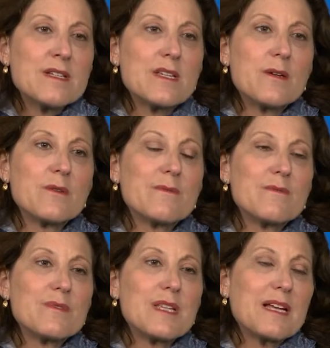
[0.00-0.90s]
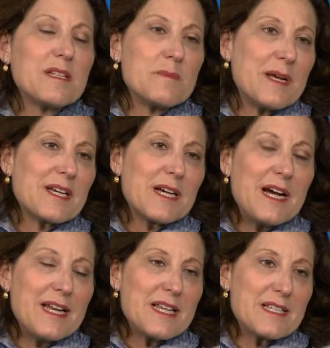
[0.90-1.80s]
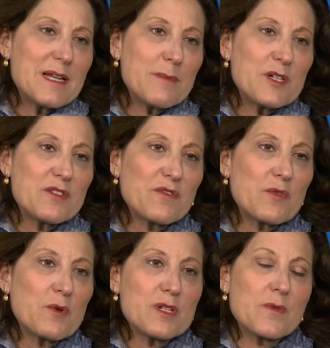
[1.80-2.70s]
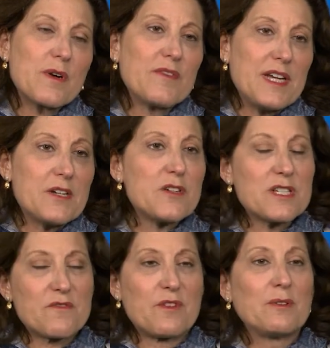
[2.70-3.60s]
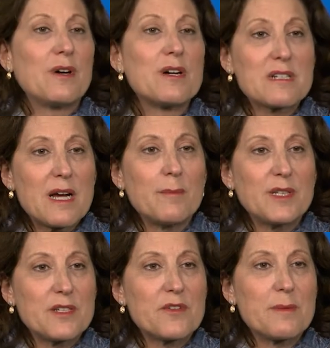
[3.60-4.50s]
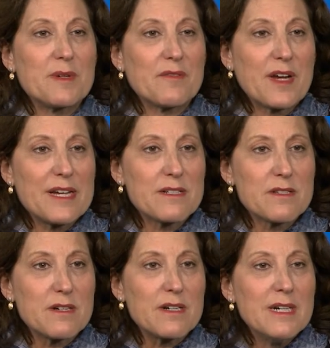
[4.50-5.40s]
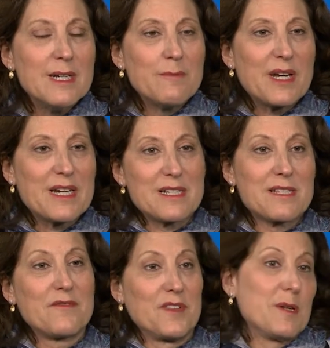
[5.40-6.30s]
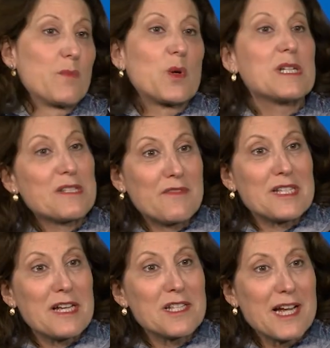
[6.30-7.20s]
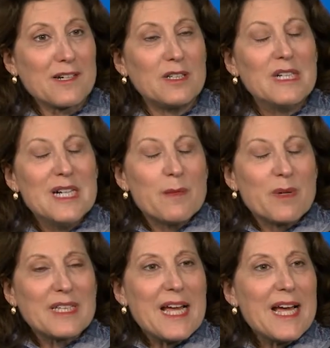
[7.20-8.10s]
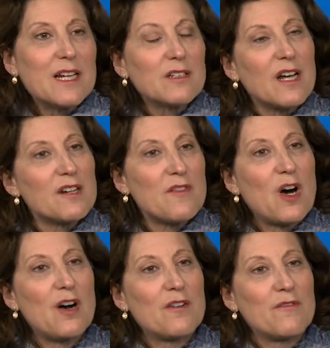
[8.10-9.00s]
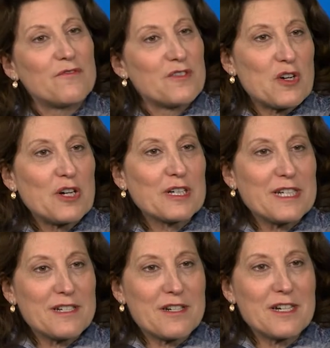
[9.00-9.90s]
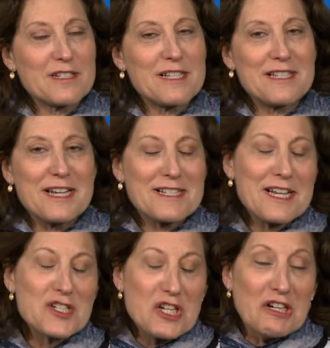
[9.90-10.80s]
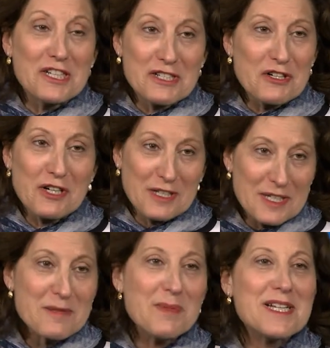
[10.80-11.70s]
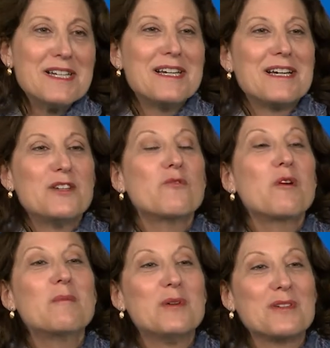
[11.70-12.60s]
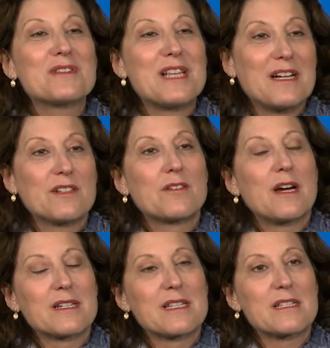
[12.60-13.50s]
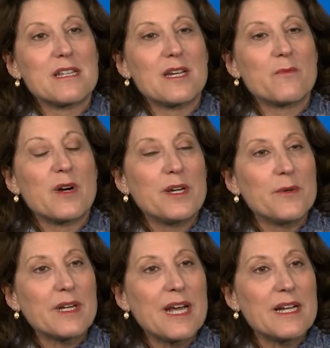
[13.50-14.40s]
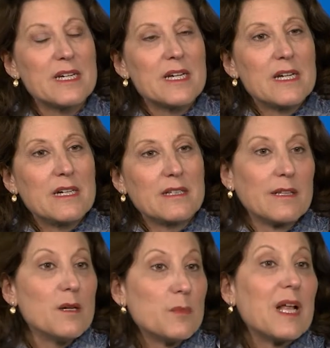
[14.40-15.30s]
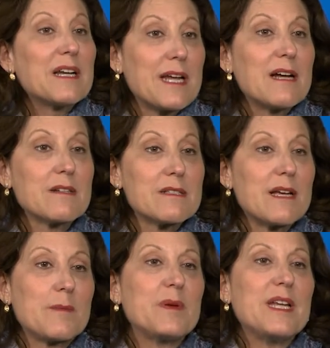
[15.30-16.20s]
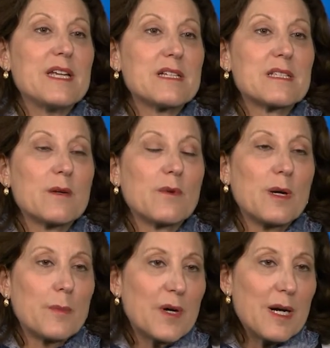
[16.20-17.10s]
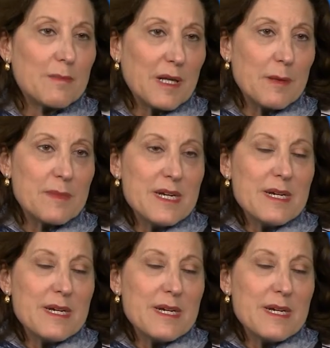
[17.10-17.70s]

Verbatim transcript: So cyclin-dependent kinase inhibitors, of course, were of interest for a long time in the treatment of cancer because of the importance of the cell cycle, but they had a lot of off-target toxicity. It's actually on target, but normal cell toxicity, where you would get uh, low blood counts, cytopenias that were a problem.